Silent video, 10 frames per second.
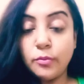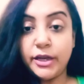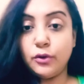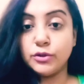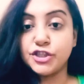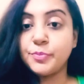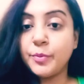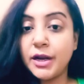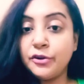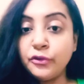many coaches,
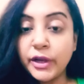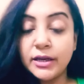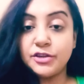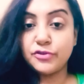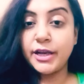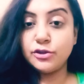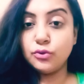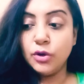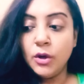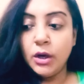people are really trying to